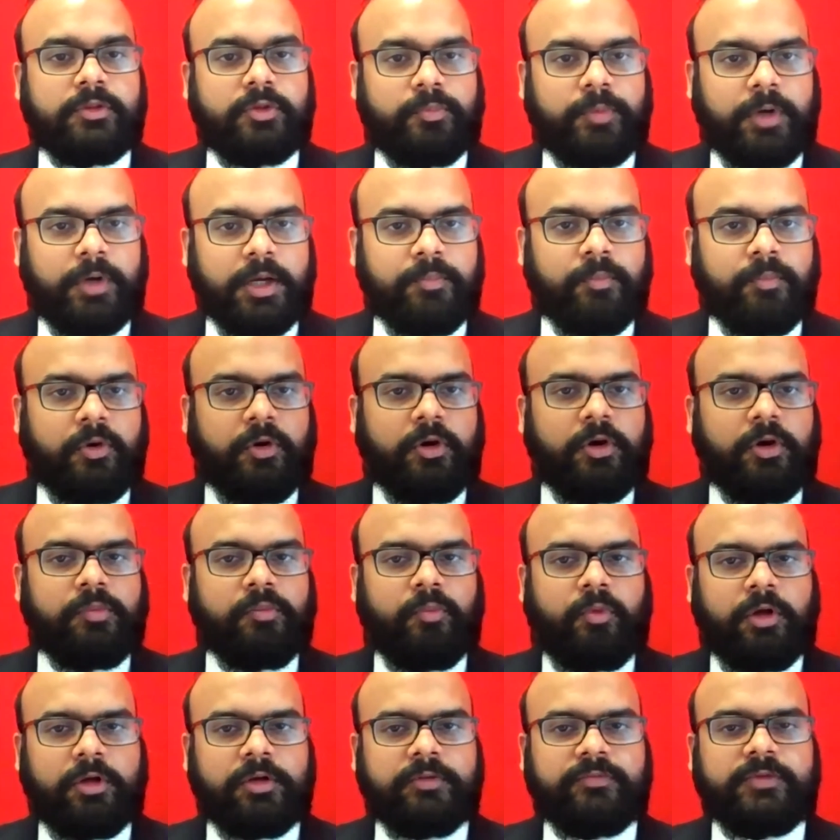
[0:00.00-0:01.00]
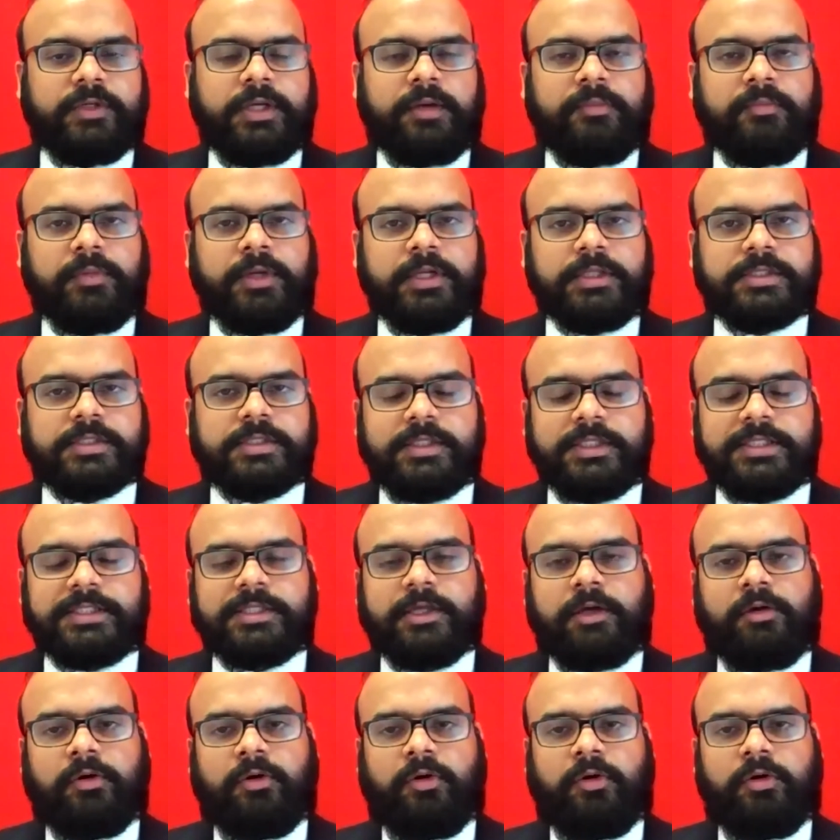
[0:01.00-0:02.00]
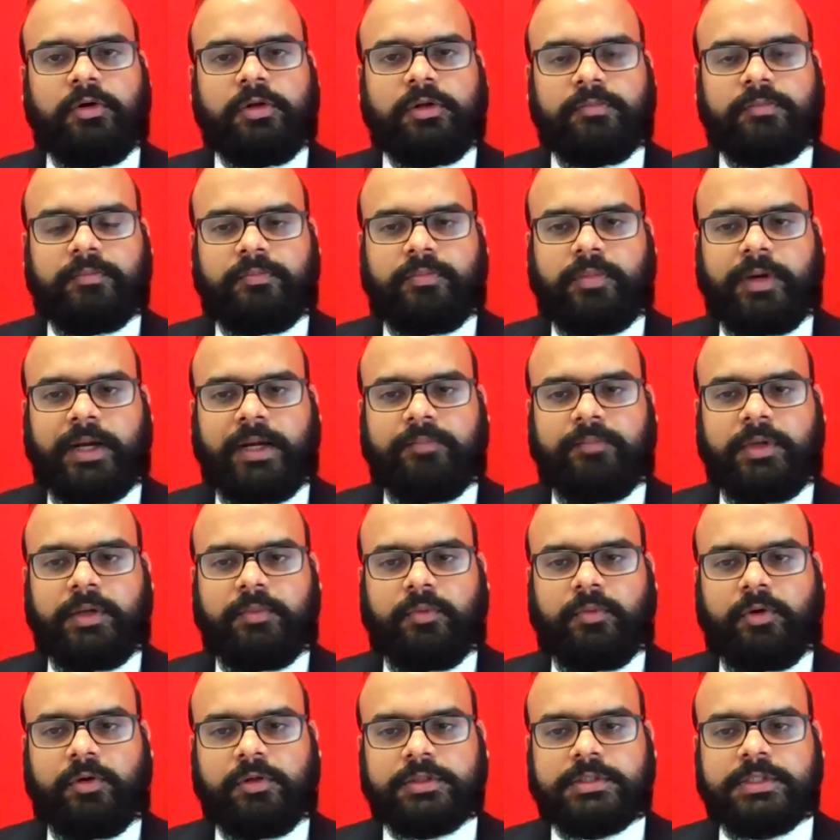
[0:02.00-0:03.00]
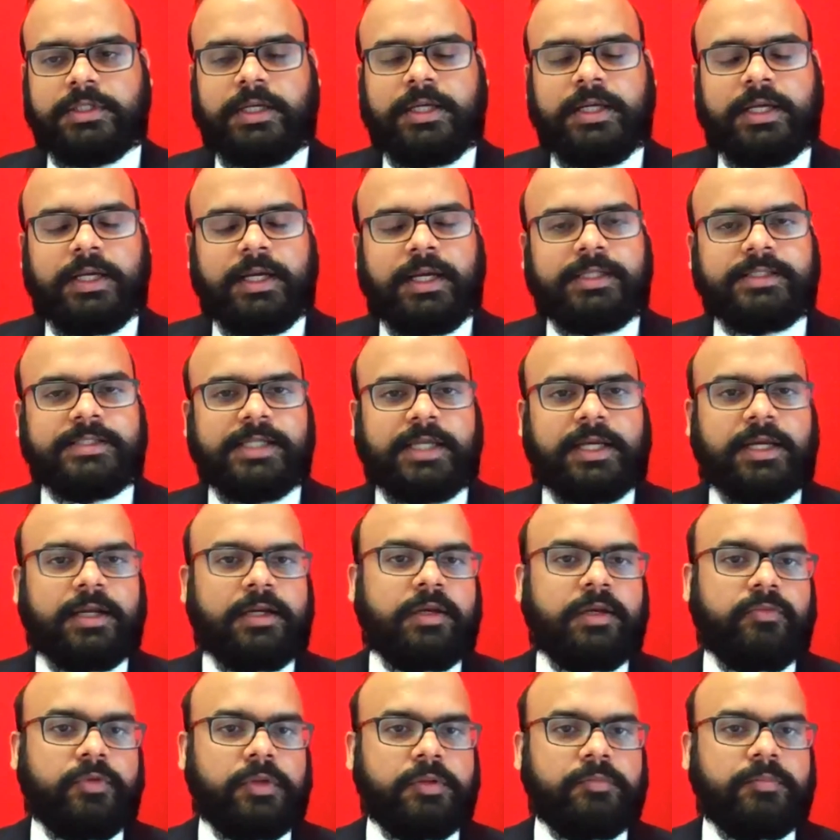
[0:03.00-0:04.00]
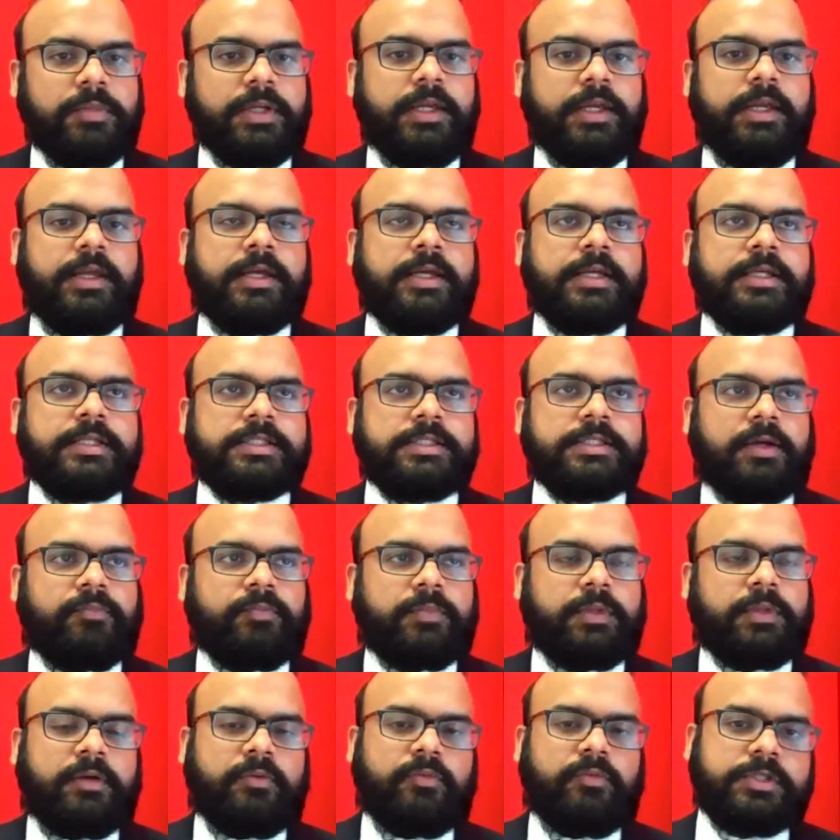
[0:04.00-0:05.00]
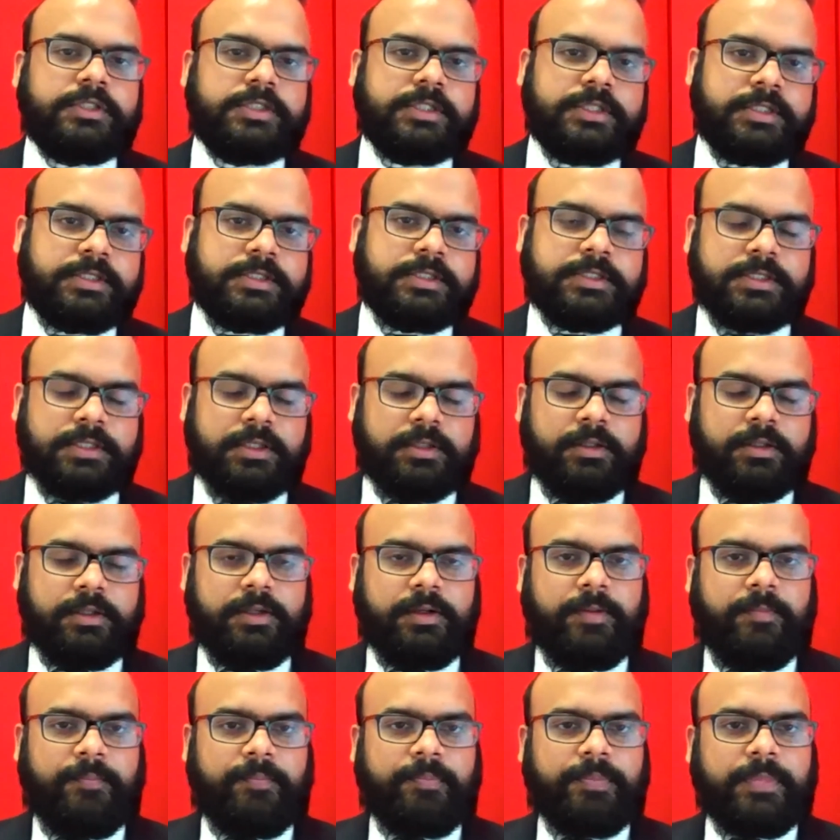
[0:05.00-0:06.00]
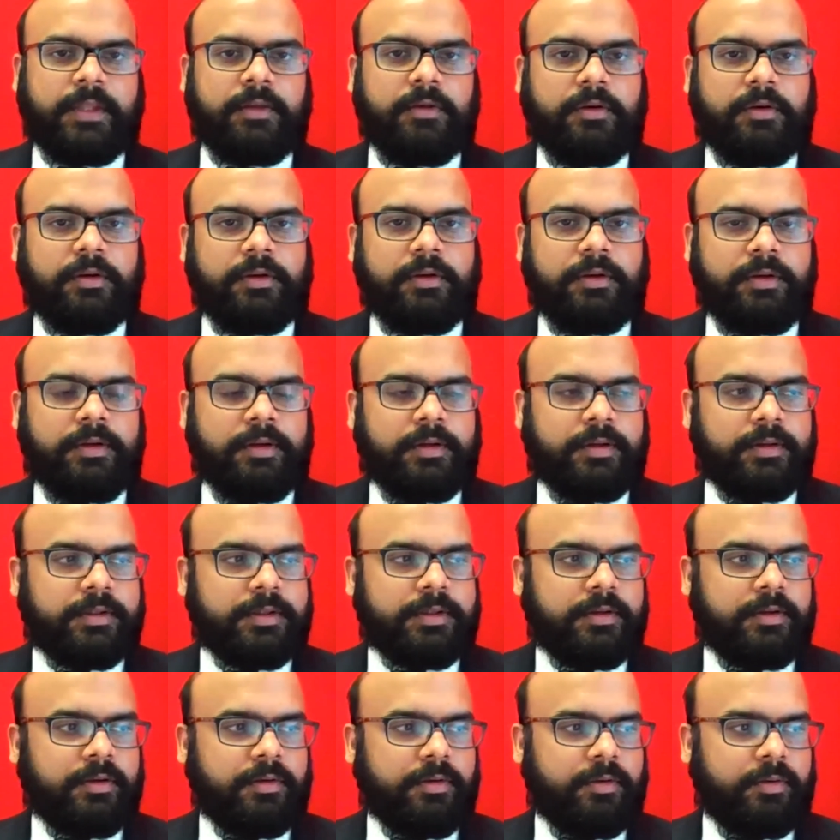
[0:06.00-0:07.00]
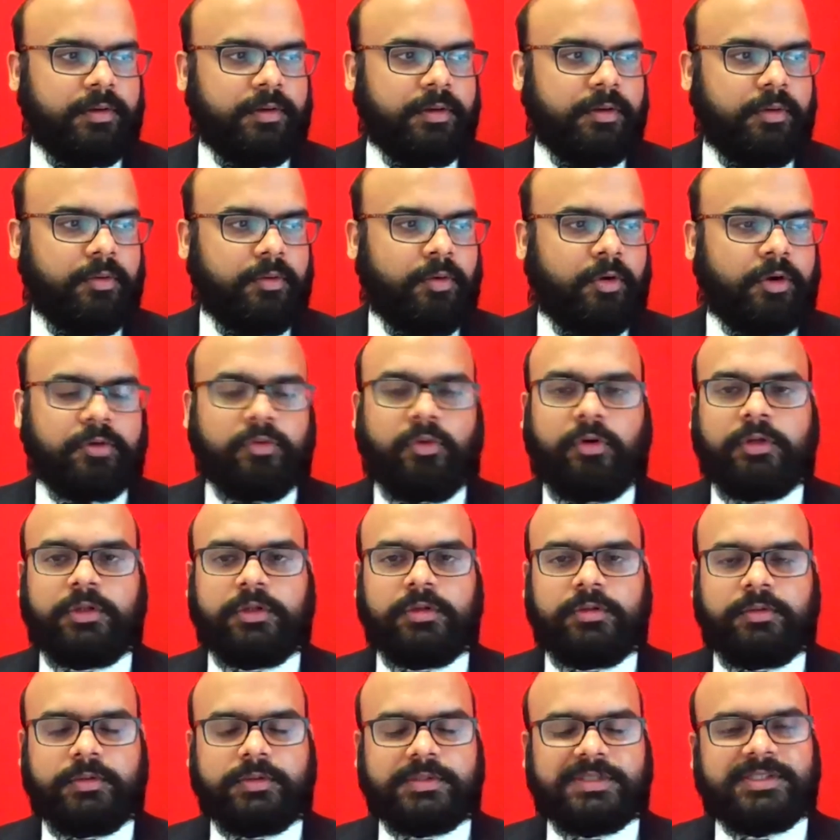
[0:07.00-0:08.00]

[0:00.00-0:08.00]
Dubai Mall, Mall of the Emirates. These are all primary malls, and secondary will be something which is not on the